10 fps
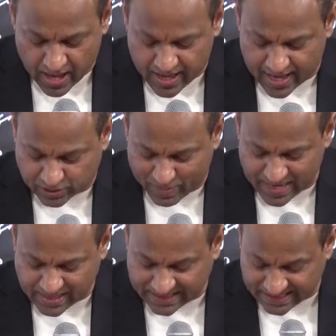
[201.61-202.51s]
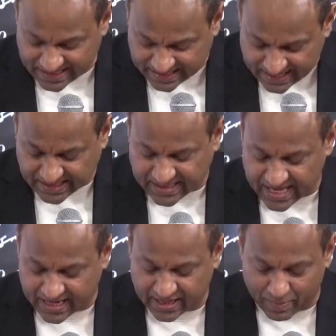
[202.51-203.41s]
He has been
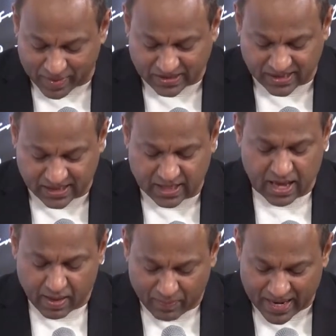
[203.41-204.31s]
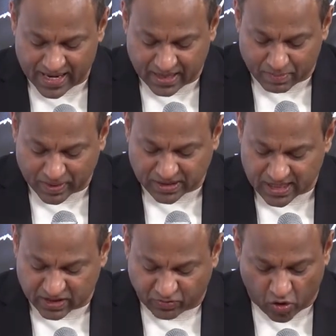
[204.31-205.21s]
consistent in the business, been in the
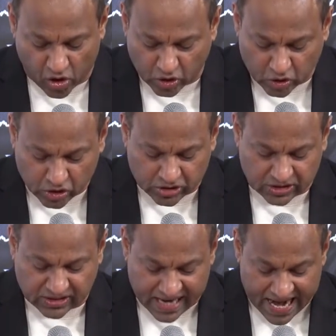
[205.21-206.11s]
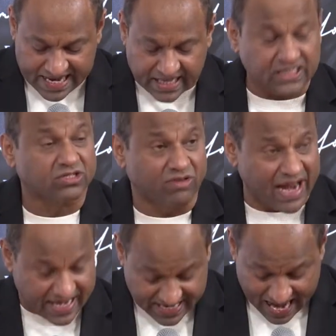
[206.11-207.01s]
business for a good 10 years
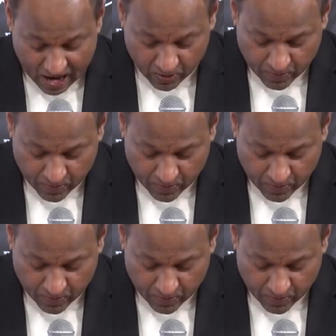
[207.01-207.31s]
right now.